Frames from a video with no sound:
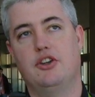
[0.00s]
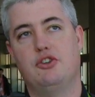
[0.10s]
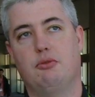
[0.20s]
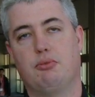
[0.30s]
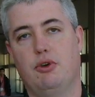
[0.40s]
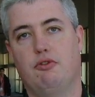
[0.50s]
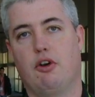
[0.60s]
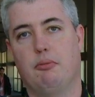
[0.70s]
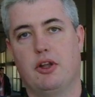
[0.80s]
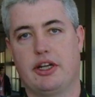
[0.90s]
to improve
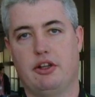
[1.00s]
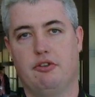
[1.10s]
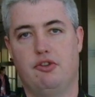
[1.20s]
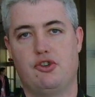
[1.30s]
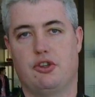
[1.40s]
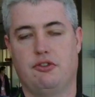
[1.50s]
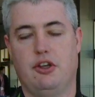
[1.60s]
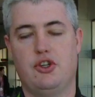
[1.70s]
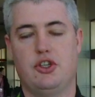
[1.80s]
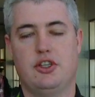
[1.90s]
our molecular
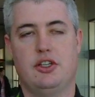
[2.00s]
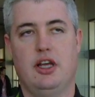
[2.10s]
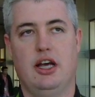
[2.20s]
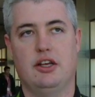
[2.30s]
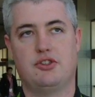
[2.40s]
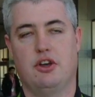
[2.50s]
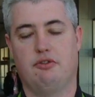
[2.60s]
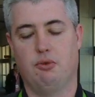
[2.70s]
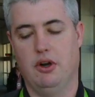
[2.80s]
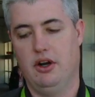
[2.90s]
visualization
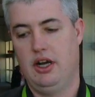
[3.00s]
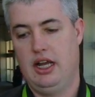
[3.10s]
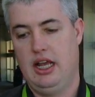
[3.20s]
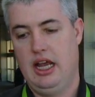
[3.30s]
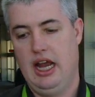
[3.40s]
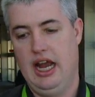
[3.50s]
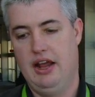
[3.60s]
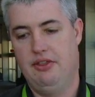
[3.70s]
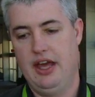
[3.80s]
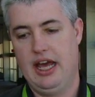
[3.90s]
software,
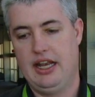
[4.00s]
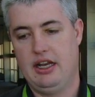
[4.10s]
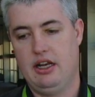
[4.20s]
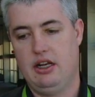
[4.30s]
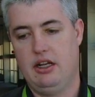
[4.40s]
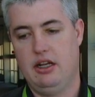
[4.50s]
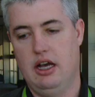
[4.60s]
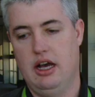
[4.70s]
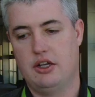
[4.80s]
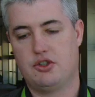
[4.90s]
and that
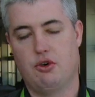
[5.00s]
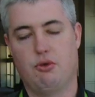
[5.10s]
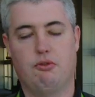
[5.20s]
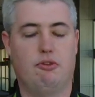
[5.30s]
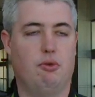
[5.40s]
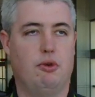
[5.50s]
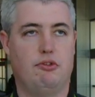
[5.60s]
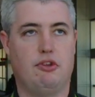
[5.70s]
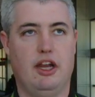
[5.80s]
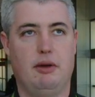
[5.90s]
sort of
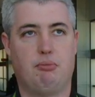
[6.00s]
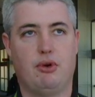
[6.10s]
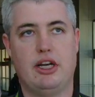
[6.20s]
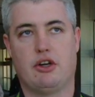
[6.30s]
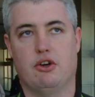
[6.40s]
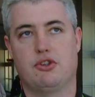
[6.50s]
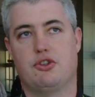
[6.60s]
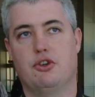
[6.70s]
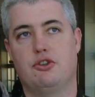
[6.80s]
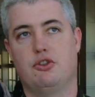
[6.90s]
was a
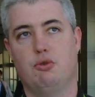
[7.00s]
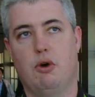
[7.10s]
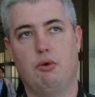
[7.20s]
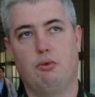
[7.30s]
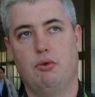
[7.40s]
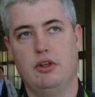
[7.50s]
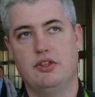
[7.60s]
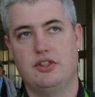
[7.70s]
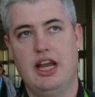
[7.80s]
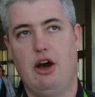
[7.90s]
precursor to what
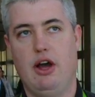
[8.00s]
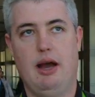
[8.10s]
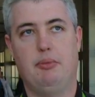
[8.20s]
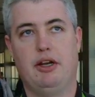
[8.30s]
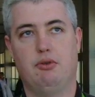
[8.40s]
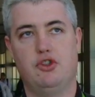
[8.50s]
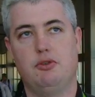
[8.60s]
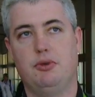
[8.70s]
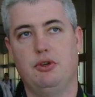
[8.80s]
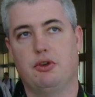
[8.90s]
is now happening with
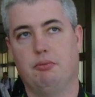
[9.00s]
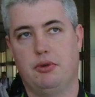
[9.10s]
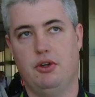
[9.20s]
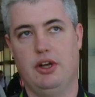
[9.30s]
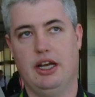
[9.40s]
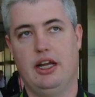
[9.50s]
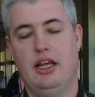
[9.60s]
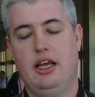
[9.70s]
GPU computing.